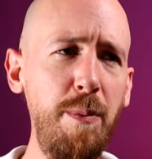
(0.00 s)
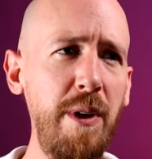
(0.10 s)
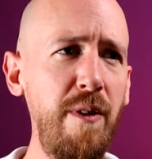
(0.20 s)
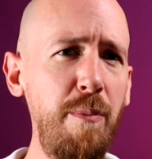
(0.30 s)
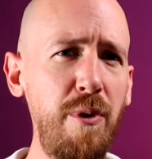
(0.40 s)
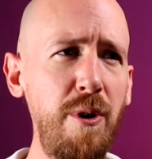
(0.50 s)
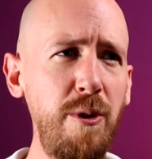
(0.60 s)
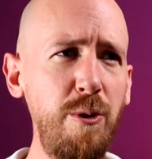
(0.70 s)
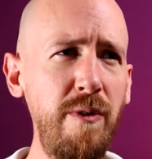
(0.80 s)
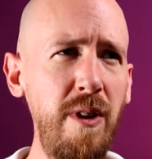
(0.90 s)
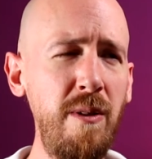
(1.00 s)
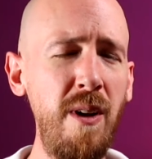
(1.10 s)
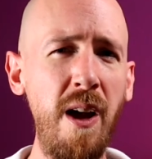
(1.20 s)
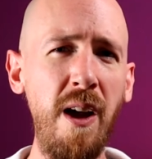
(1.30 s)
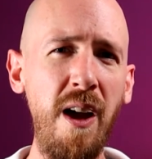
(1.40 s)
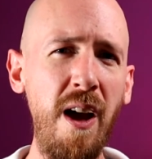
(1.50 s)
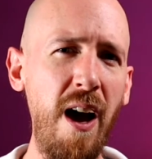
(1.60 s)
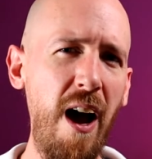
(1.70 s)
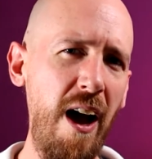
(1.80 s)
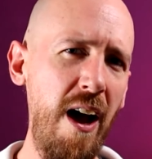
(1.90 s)
Bit of a product review.
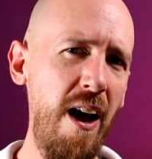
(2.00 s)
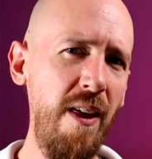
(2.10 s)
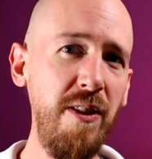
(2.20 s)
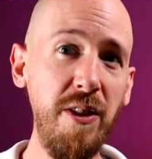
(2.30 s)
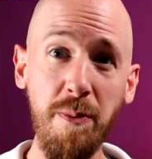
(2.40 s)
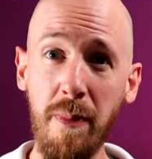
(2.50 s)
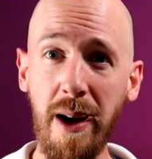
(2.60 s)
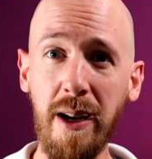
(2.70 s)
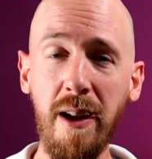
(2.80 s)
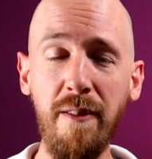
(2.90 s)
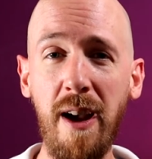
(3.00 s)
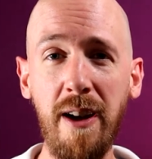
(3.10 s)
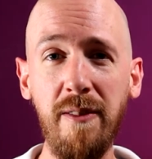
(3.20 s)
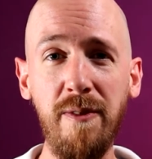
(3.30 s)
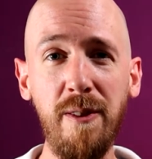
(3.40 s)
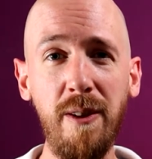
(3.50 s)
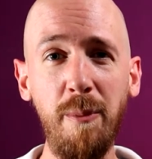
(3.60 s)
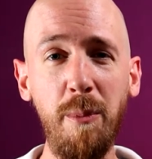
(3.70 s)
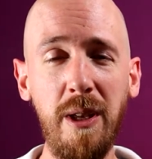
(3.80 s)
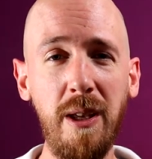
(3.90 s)
This is mine. I've had it for a
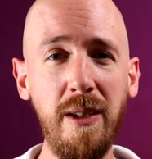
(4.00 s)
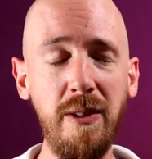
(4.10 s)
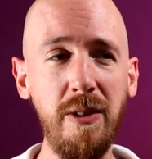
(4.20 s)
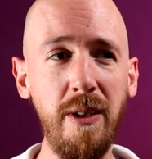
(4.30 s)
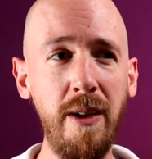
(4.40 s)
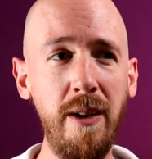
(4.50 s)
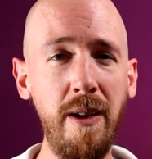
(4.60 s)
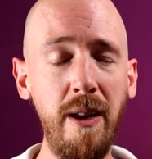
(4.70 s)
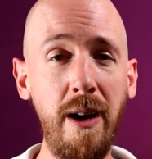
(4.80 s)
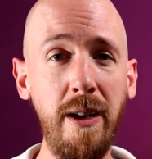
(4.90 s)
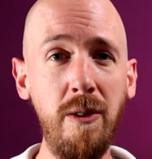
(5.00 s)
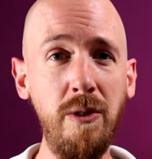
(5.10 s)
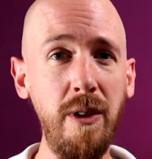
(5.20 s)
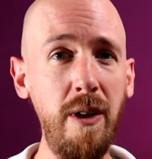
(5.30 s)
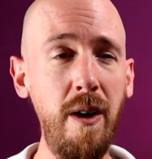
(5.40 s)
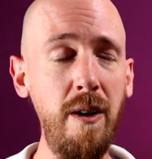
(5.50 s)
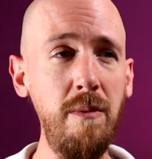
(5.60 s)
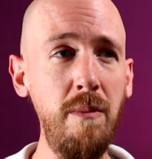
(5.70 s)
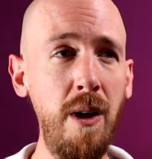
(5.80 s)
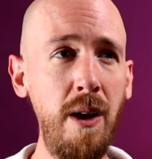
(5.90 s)
number of years and I use it at
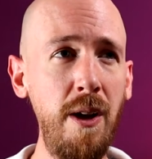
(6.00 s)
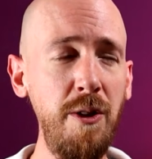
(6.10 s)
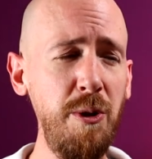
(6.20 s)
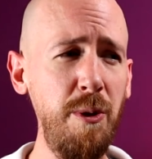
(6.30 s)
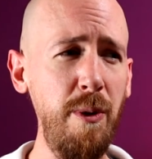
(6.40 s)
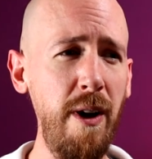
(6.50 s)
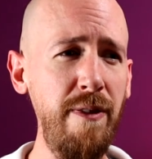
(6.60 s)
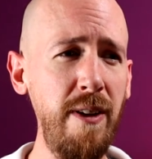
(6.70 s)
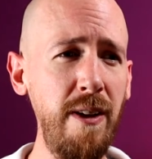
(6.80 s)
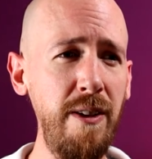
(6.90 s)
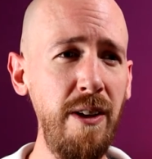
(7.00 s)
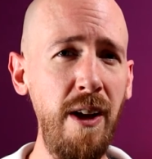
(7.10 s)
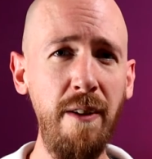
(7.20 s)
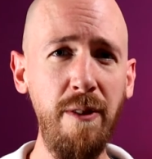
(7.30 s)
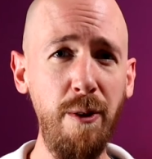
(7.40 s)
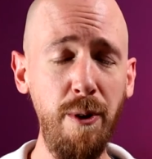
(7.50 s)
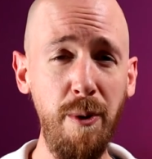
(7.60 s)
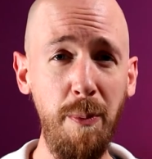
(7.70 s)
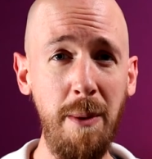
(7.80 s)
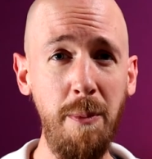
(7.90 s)
home. So I figured if there are
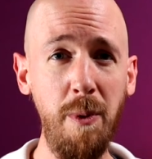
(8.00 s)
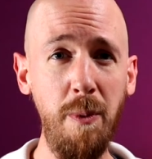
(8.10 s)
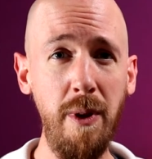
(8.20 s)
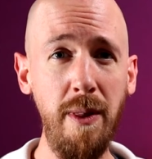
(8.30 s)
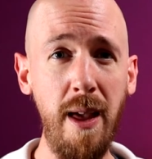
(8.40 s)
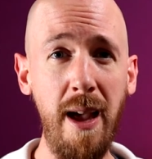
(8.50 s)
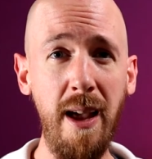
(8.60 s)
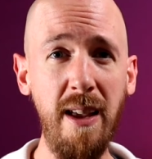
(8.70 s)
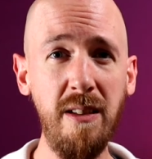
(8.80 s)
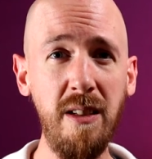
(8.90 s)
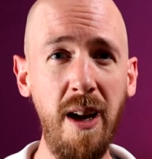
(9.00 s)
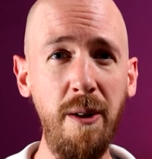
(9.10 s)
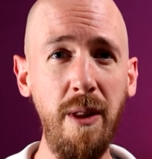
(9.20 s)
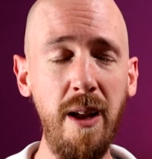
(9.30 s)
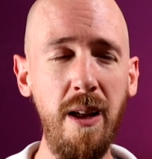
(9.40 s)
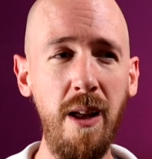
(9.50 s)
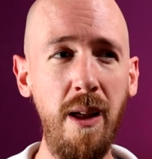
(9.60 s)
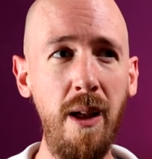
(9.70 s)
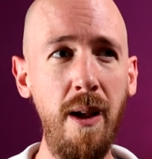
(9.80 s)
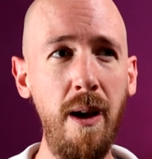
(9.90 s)
other people with AS out there,
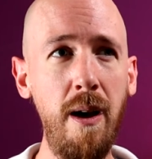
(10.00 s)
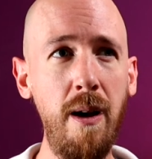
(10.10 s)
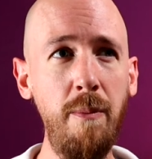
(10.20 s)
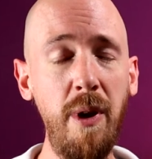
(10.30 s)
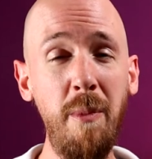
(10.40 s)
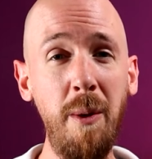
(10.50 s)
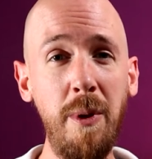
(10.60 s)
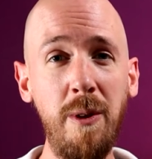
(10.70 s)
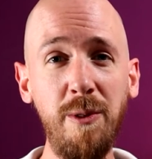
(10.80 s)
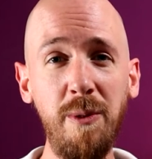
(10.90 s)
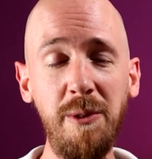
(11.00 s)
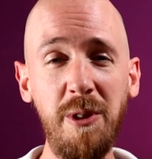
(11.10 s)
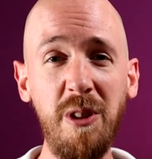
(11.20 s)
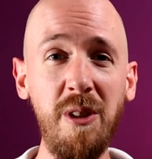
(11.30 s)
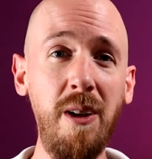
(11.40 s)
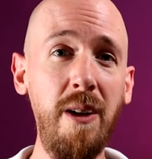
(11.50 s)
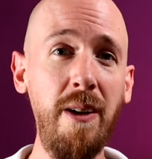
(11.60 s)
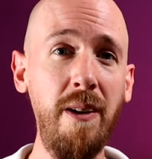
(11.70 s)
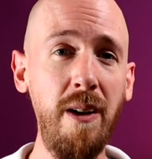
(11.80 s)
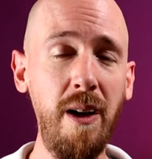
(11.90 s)
it might be useful just to
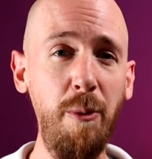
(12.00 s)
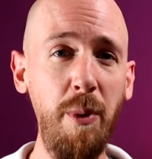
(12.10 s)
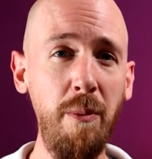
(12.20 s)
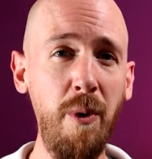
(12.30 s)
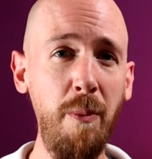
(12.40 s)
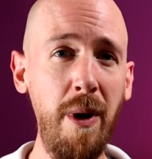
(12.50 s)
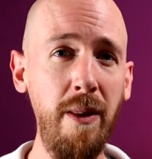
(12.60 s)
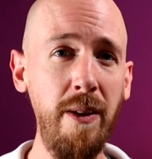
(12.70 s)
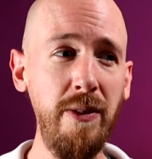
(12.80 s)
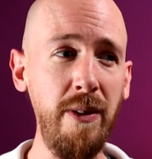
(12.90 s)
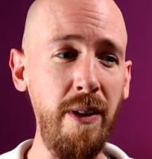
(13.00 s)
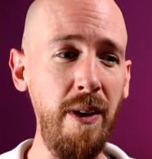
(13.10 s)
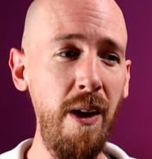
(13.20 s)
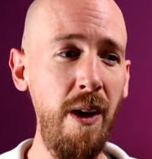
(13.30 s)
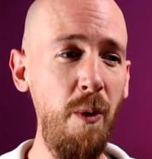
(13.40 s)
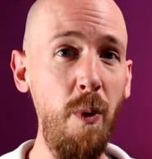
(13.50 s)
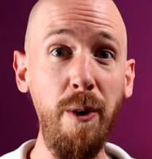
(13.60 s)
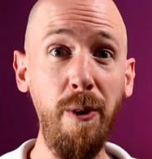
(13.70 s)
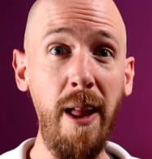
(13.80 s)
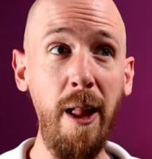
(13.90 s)
learn a little bit more about this and
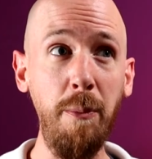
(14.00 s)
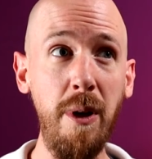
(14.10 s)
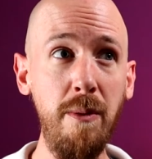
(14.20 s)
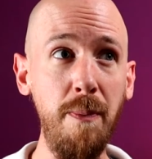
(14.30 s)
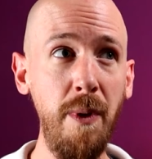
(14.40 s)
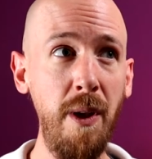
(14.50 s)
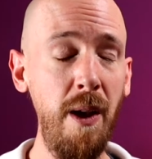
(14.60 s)
whether it'll help you.